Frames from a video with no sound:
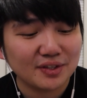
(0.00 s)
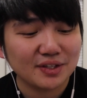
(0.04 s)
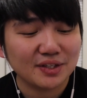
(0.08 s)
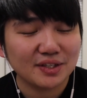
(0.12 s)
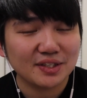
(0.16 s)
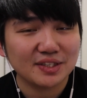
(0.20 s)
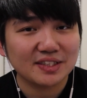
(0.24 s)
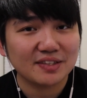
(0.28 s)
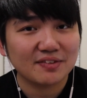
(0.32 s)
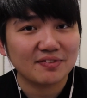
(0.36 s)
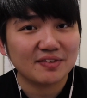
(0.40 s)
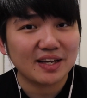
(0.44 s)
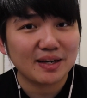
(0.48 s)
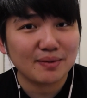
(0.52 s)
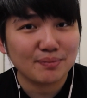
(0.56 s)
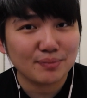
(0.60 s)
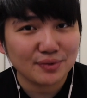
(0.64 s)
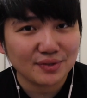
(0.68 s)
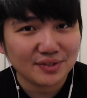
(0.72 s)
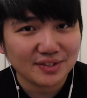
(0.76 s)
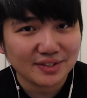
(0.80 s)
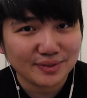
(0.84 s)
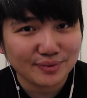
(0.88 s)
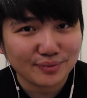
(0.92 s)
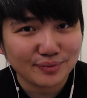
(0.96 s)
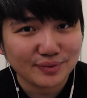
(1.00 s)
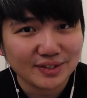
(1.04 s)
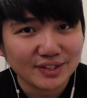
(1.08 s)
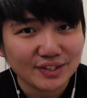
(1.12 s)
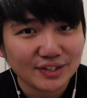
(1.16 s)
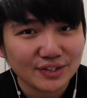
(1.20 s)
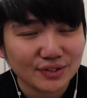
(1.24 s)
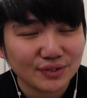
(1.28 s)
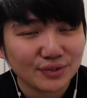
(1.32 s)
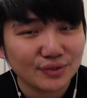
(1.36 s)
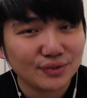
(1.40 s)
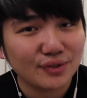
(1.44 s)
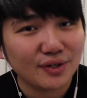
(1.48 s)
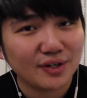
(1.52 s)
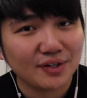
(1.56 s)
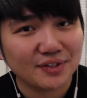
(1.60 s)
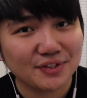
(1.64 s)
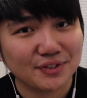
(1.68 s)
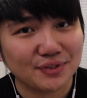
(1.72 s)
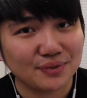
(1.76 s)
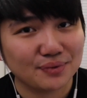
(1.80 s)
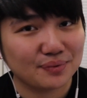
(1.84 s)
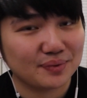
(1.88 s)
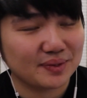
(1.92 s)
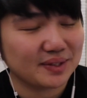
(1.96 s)
Because if that person wins, you
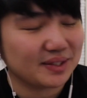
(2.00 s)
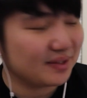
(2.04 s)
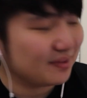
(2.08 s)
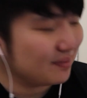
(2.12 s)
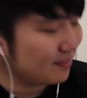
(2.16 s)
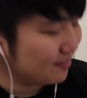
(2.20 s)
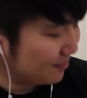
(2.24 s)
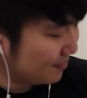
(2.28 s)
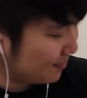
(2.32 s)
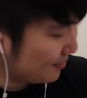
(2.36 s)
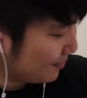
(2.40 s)
also win.